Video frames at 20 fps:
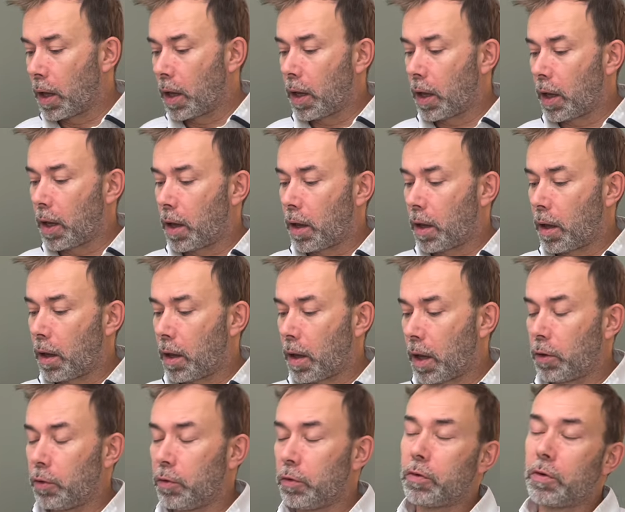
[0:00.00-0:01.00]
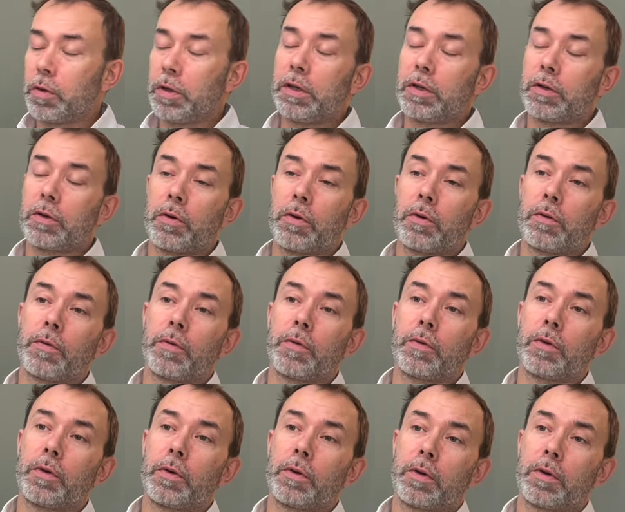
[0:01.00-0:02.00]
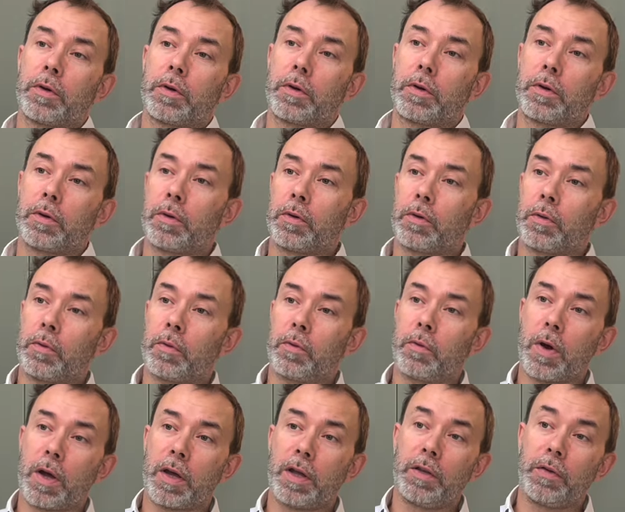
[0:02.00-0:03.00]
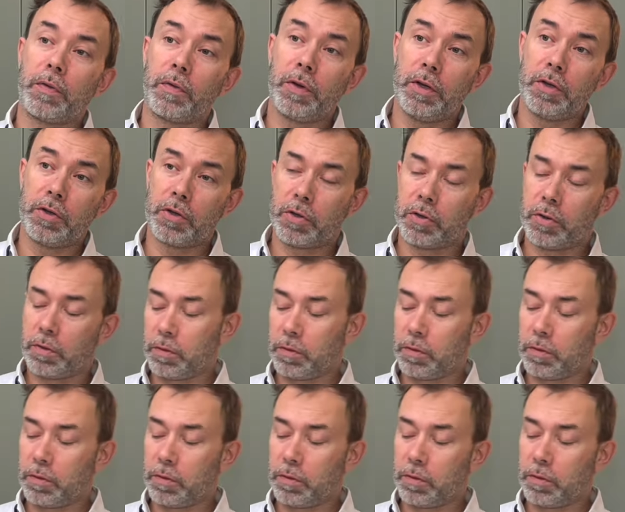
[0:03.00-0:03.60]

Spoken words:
and usually serve white fish,